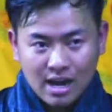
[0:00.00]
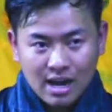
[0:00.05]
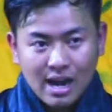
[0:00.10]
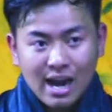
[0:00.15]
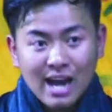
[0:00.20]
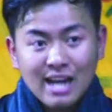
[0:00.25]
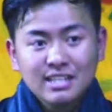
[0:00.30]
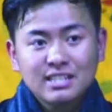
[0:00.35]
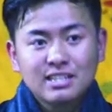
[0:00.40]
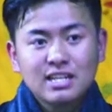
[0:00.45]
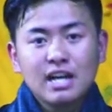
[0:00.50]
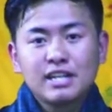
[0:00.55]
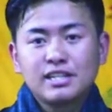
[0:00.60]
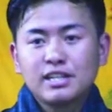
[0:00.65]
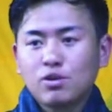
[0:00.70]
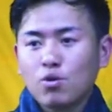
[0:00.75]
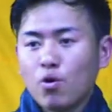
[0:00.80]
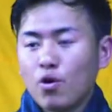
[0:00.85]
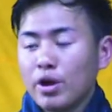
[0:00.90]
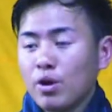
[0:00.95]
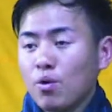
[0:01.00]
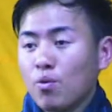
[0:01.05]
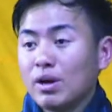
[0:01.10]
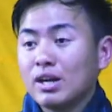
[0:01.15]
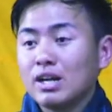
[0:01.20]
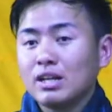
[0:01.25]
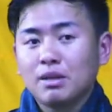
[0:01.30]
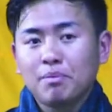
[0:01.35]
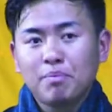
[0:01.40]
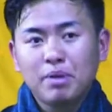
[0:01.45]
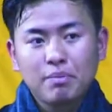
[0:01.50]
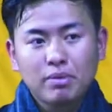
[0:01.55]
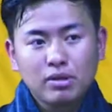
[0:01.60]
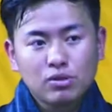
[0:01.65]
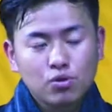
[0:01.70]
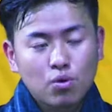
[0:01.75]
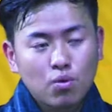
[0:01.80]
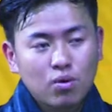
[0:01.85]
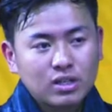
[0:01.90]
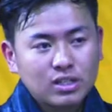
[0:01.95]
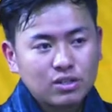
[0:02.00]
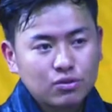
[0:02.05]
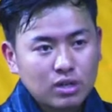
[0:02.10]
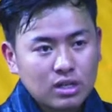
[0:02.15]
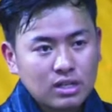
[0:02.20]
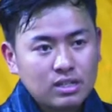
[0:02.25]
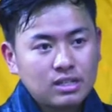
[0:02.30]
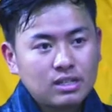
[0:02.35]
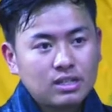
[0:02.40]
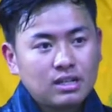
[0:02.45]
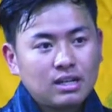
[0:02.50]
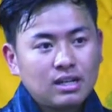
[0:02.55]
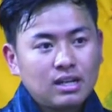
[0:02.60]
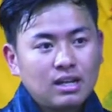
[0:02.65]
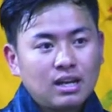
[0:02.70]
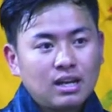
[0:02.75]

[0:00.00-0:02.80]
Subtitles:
I started owing what other people don't want to touch.